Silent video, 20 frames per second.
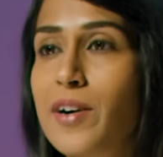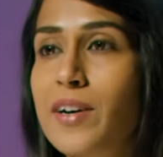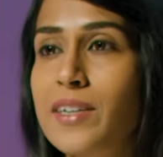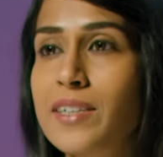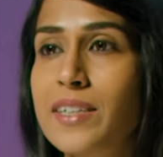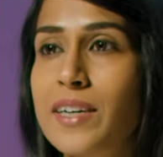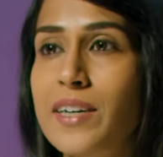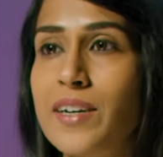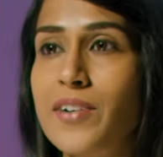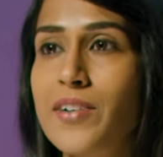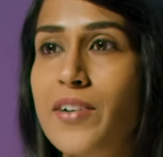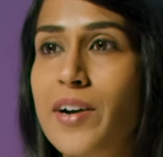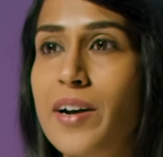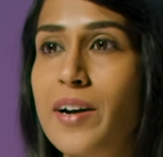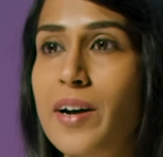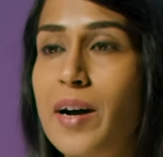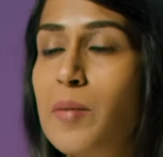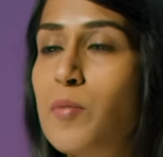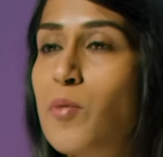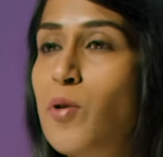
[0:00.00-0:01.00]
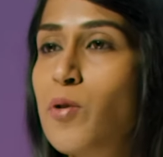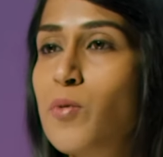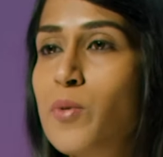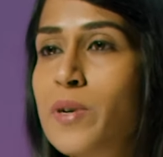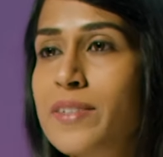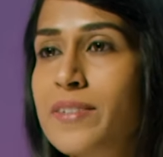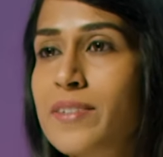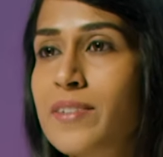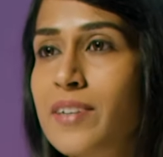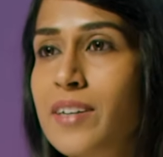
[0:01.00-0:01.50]
content creator, I'm
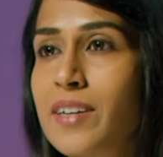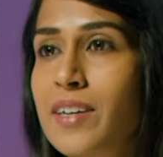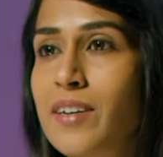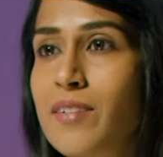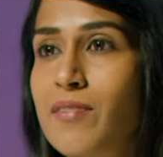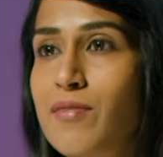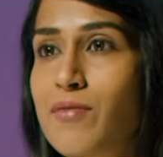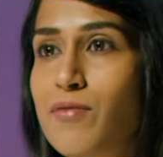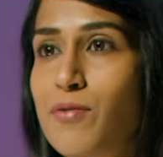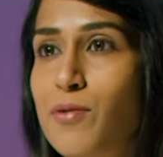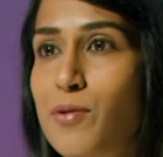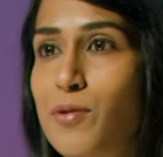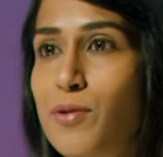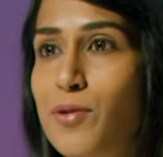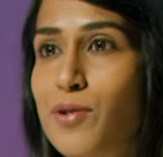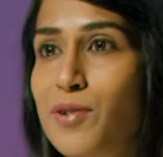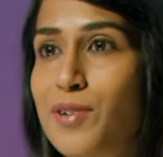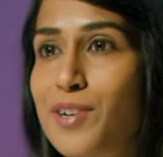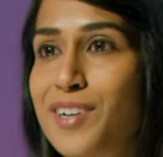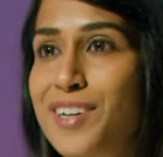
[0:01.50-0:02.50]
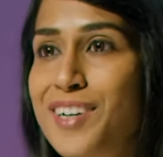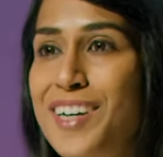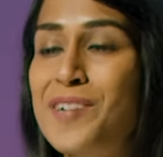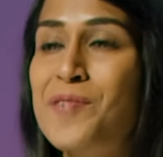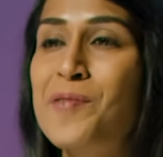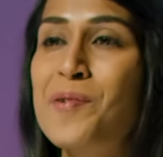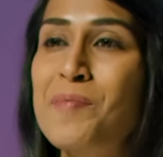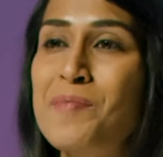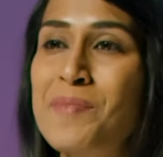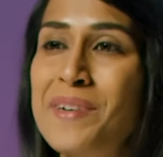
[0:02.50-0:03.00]
always looking for
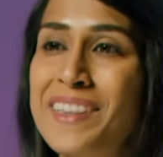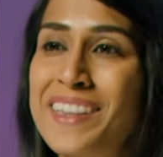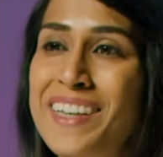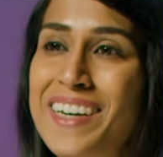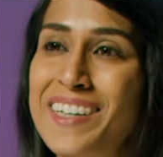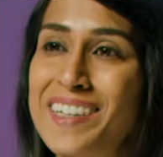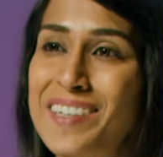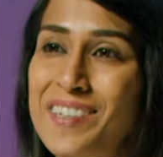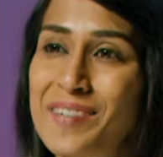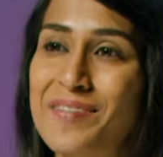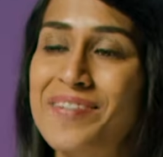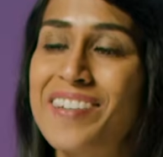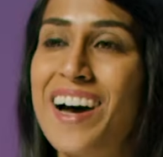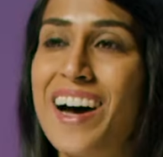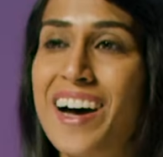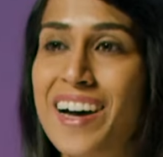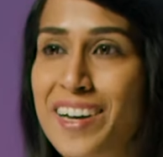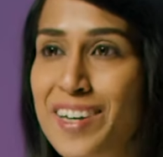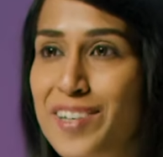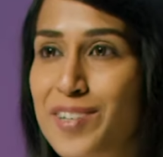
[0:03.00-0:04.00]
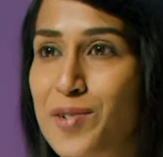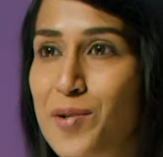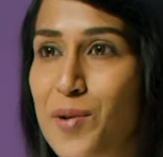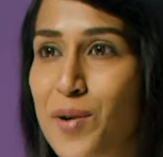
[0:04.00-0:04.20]
equipment that's of the highest